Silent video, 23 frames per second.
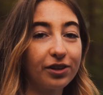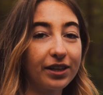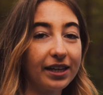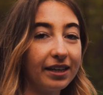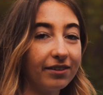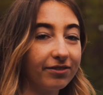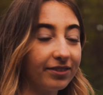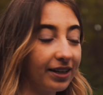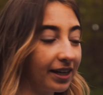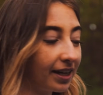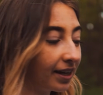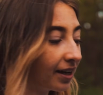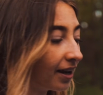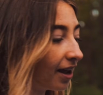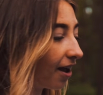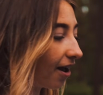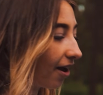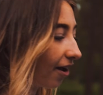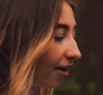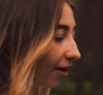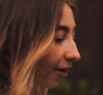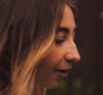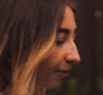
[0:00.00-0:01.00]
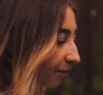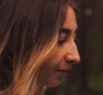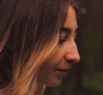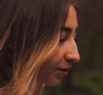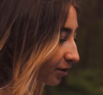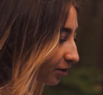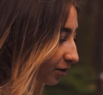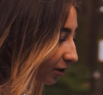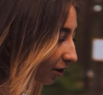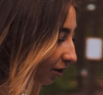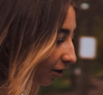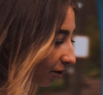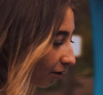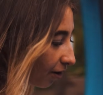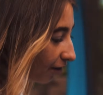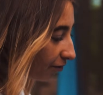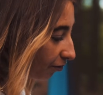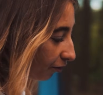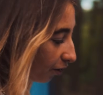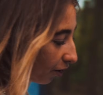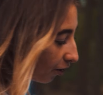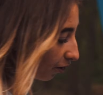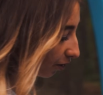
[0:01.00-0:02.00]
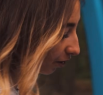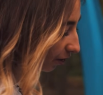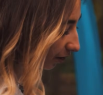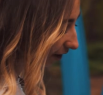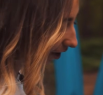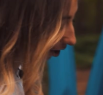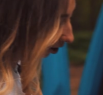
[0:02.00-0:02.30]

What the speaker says: the evening. So I've got